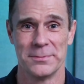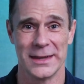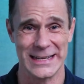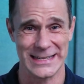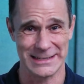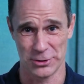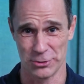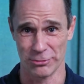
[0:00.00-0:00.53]

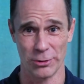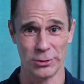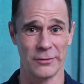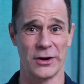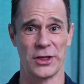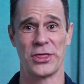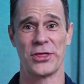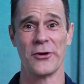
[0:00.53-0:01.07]
He's grown
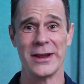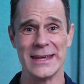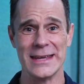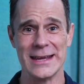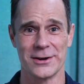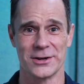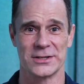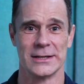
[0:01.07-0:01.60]
over 30
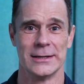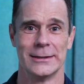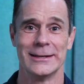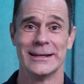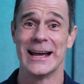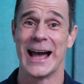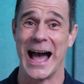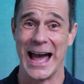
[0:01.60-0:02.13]
years,
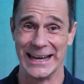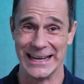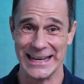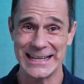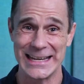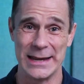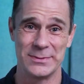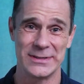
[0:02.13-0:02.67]
and he
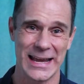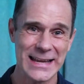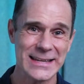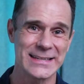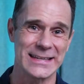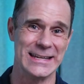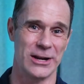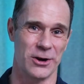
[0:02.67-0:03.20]
keeps
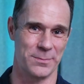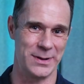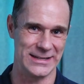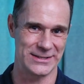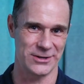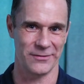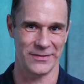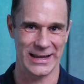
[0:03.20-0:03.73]
his ERP
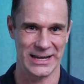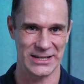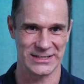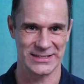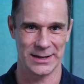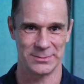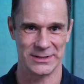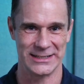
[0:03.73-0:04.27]

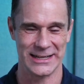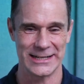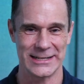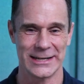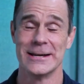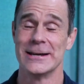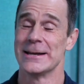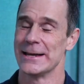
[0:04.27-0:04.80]
certifications up to date.
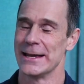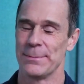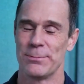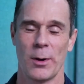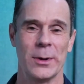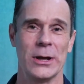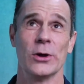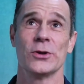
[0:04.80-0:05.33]
He
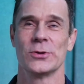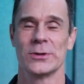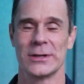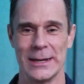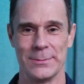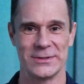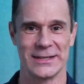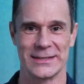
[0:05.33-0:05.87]
probably also
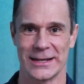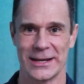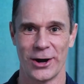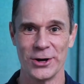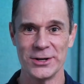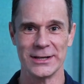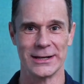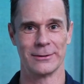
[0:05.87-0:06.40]
keeps his
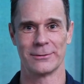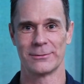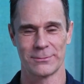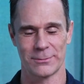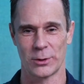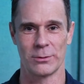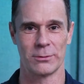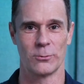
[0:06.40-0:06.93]
accounting
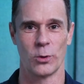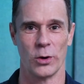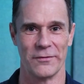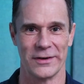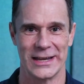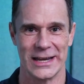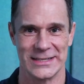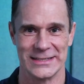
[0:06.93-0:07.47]

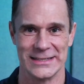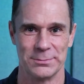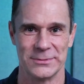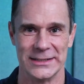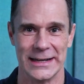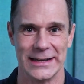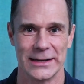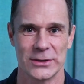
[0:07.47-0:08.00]
qualifications up
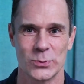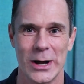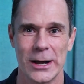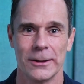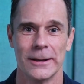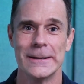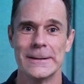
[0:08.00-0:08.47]
to date as well.